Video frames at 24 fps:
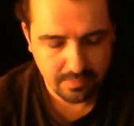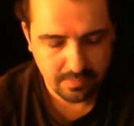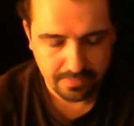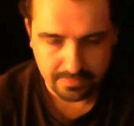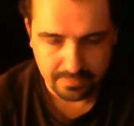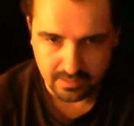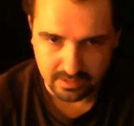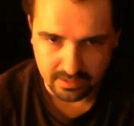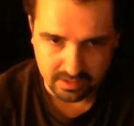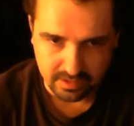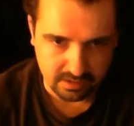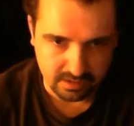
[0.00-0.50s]

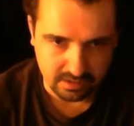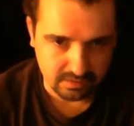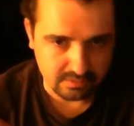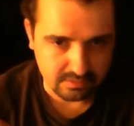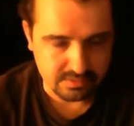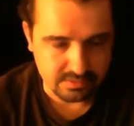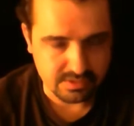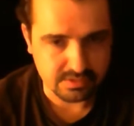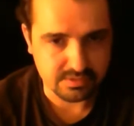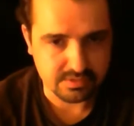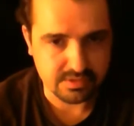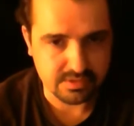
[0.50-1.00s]
and that
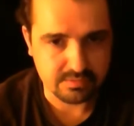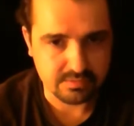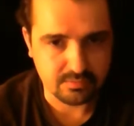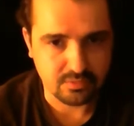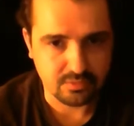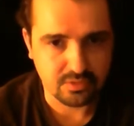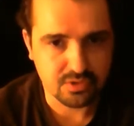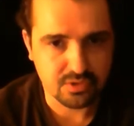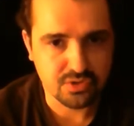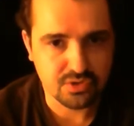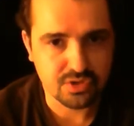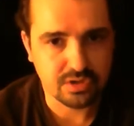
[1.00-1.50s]
clears out some
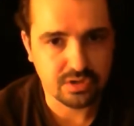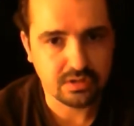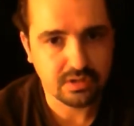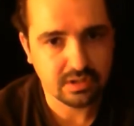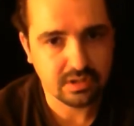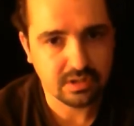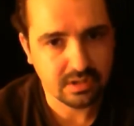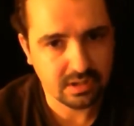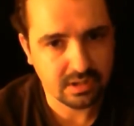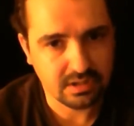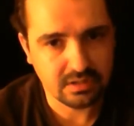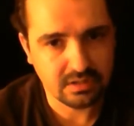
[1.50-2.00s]
more junk.
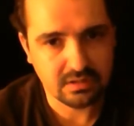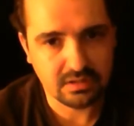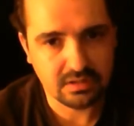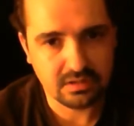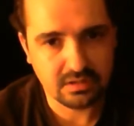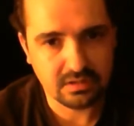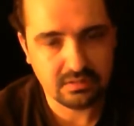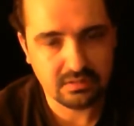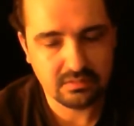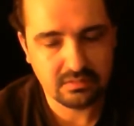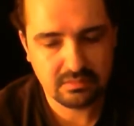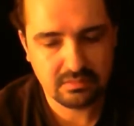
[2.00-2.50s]
And then
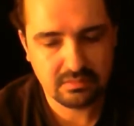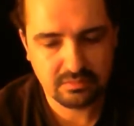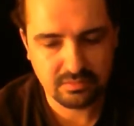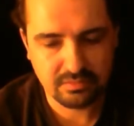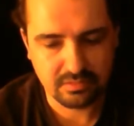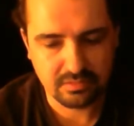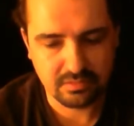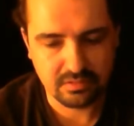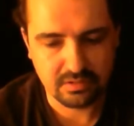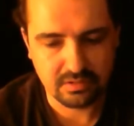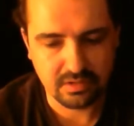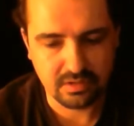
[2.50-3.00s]

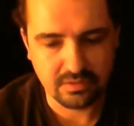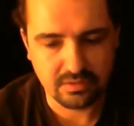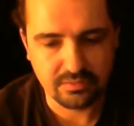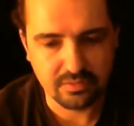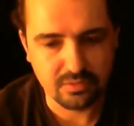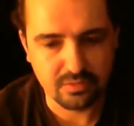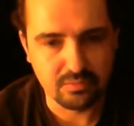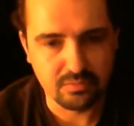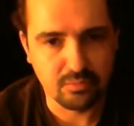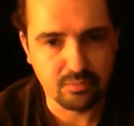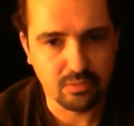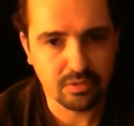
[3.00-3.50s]
for a
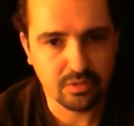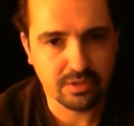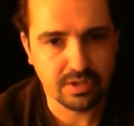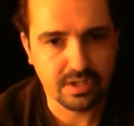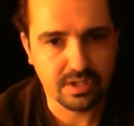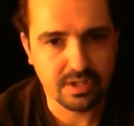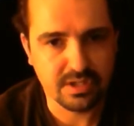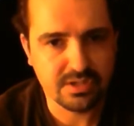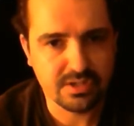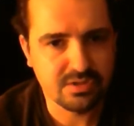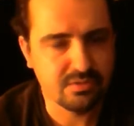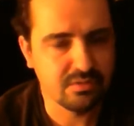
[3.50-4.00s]
few more
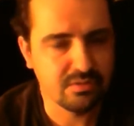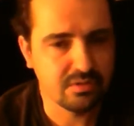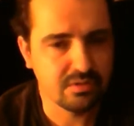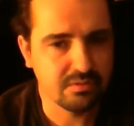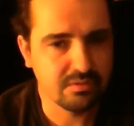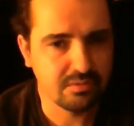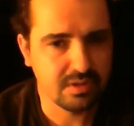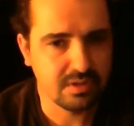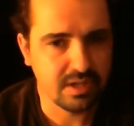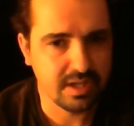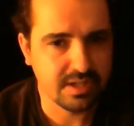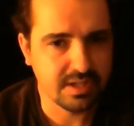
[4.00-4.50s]
days, 2 or
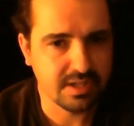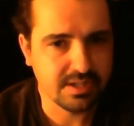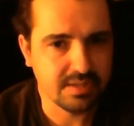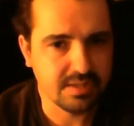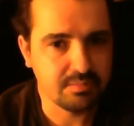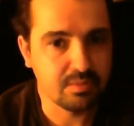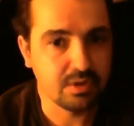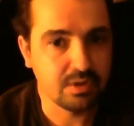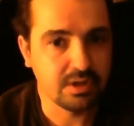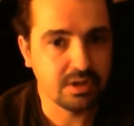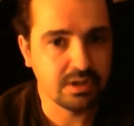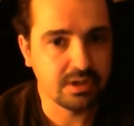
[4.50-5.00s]
3 days, I
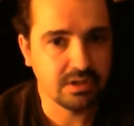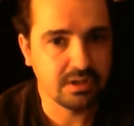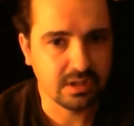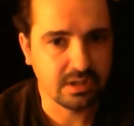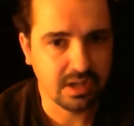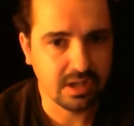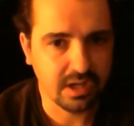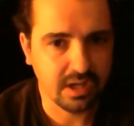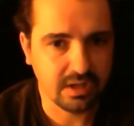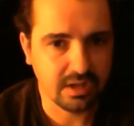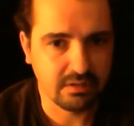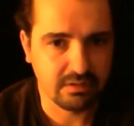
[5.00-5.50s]
put it in the
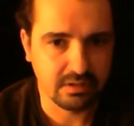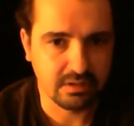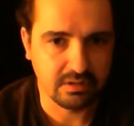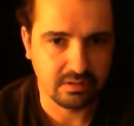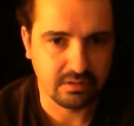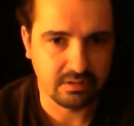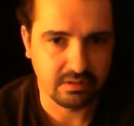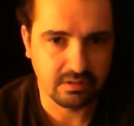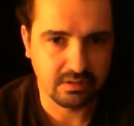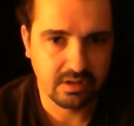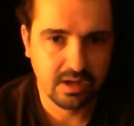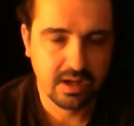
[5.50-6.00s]

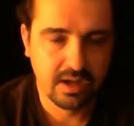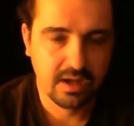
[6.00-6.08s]
kegerator.